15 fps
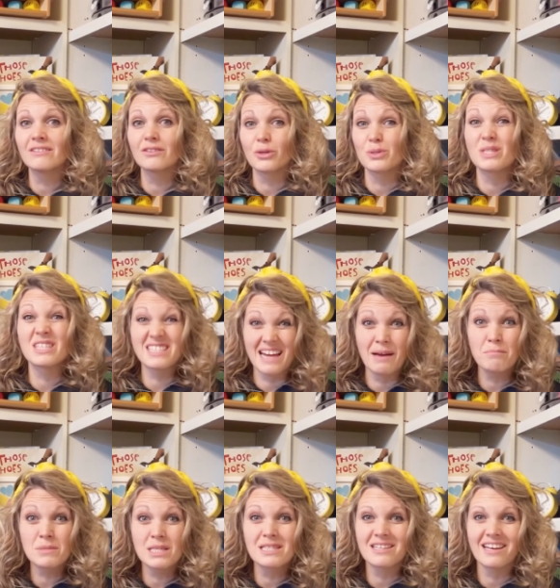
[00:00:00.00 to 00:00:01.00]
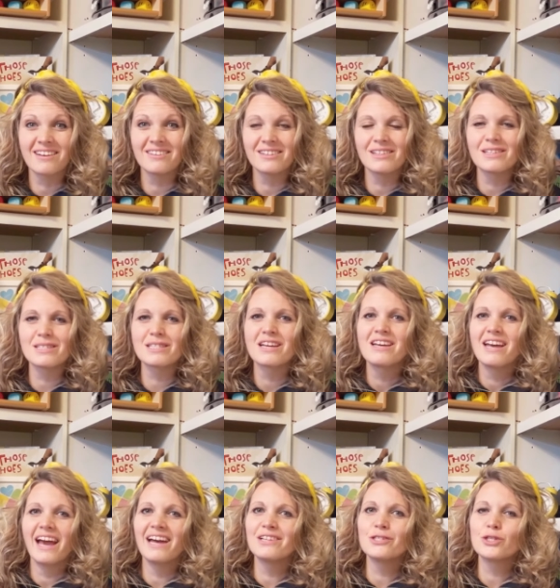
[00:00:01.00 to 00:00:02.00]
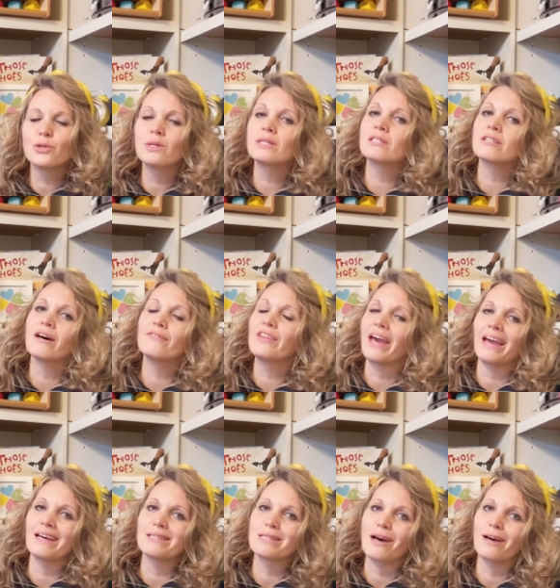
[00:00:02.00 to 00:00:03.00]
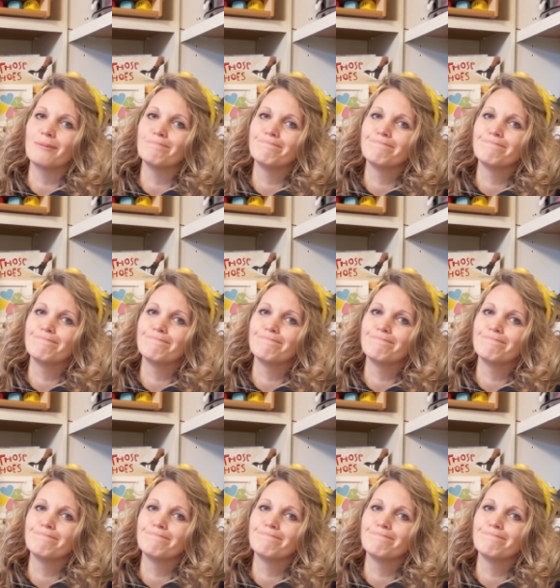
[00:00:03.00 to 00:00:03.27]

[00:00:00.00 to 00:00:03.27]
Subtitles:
those STEM skills, and students love the hands-on.